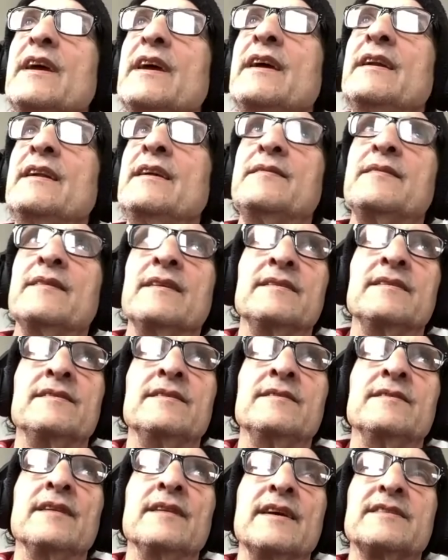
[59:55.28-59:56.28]
anything,
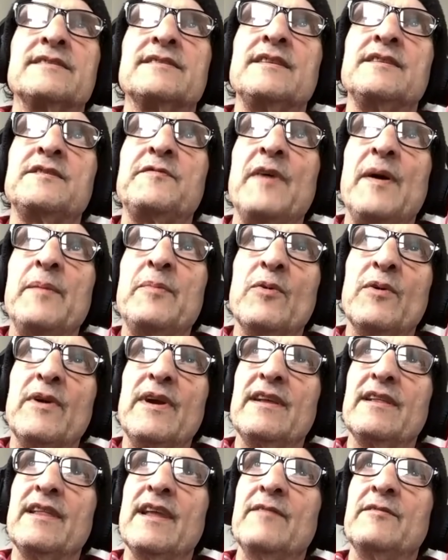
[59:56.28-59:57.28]
dude. Like since February
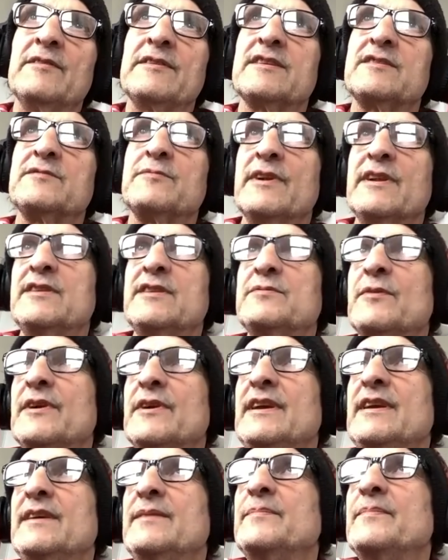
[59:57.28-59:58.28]
11th of
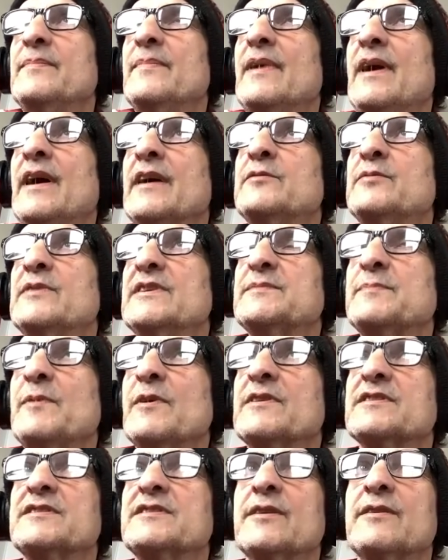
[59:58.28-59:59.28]
2020, I quit
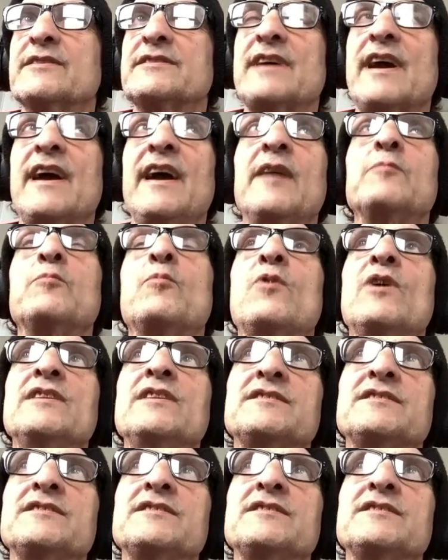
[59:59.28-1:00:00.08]
smoking cigarettes. I had one